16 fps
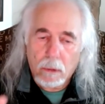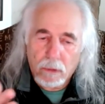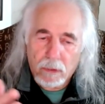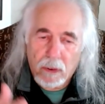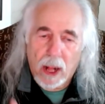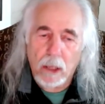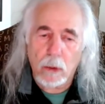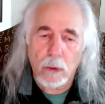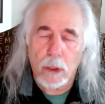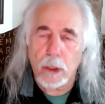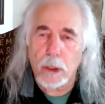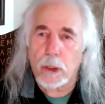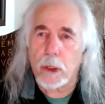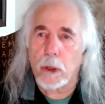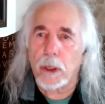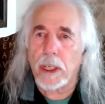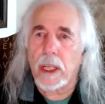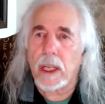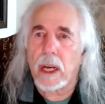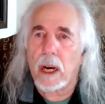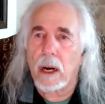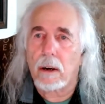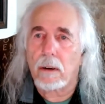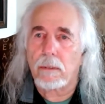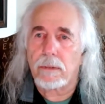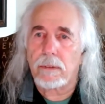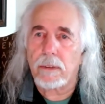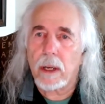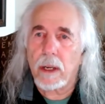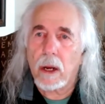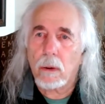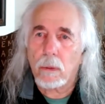follow the journey of
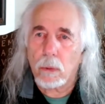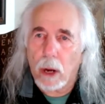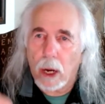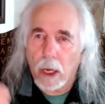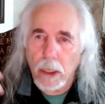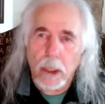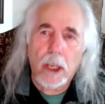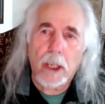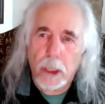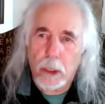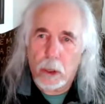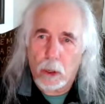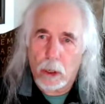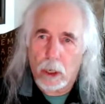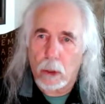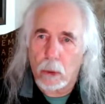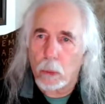Raja Yoga,